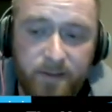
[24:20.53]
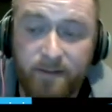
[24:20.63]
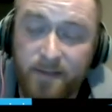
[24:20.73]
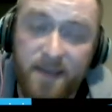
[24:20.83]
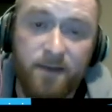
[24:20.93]

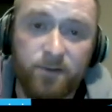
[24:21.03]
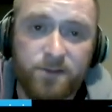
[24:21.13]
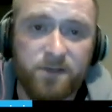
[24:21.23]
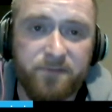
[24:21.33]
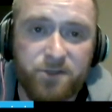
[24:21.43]
the Eagles
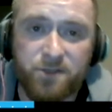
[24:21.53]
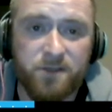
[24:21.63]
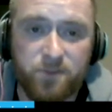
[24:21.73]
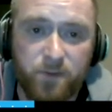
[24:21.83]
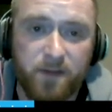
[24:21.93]
division
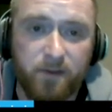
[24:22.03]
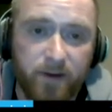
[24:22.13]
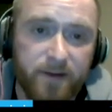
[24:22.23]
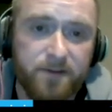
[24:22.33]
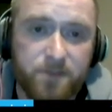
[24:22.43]
is weak,
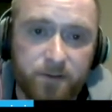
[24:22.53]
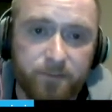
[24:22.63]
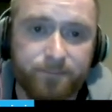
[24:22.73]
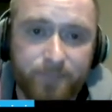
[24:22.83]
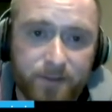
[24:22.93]
right? So
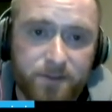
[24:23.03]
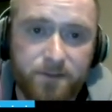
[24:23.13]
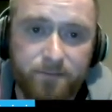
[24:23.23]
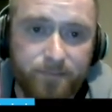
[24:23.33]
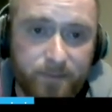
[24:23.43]
it's
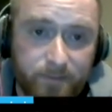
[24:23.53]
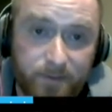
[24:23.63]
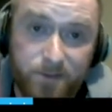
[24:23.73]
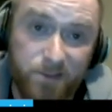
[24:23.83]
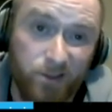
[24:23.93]

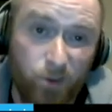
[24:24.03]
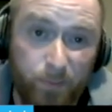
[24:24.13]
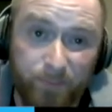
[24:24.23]
still open.